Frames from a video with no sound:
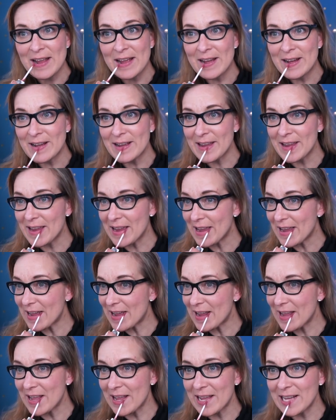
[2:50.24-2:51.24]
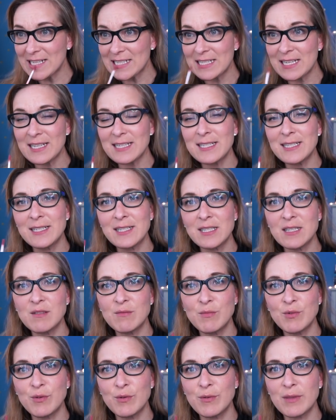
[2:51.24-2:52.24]
Oh yeah, it's nice and
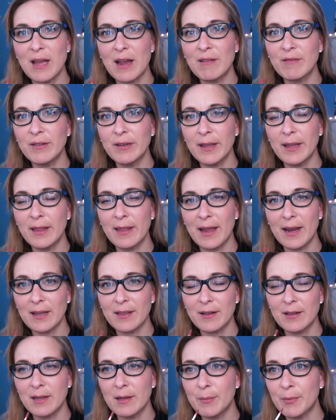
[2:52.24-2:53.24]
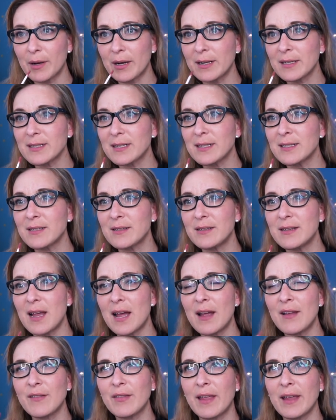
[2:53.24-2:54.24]
smooth. I really like their lip products because they're
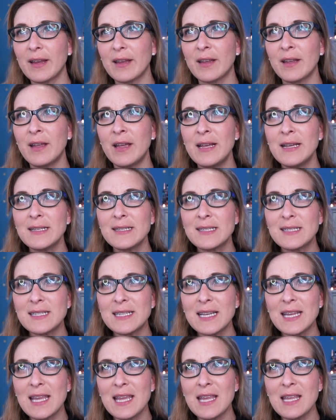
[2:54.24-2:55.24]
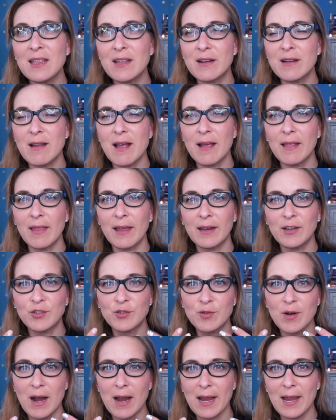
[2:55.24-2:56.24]
not like sticky, they're not like
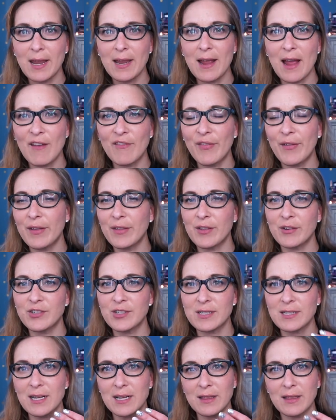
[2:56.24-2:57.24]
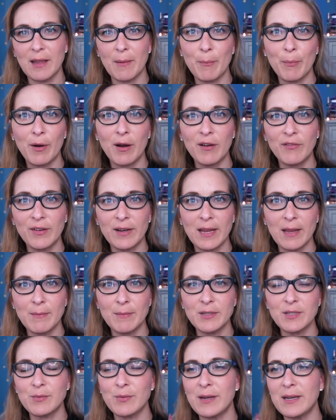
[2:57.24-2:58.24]
drying. I feel like they're just like that perfect in
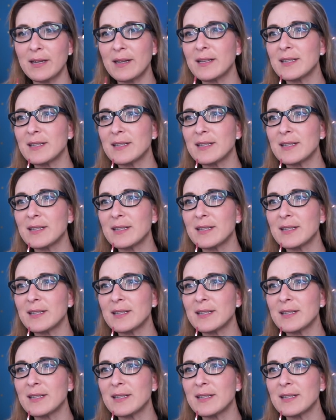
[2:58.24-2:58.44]
between.